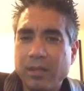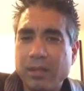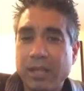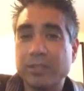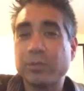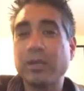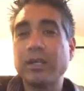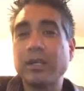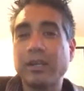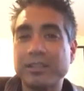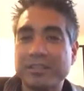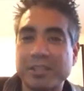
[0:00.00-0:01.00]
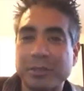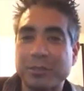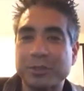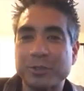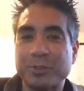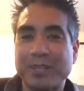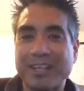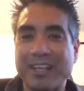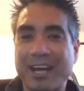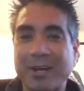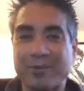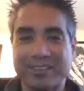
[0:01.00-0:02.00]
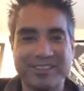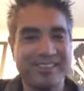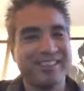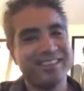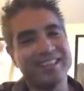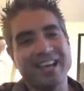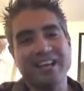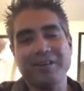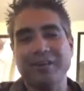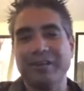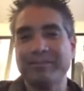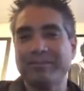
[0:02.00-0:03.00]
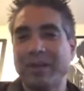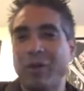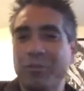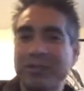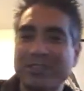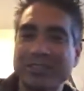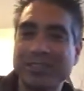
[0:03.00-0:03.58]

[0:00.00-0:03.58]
that's why a lot of guitar players play loud. Anyway, I hope this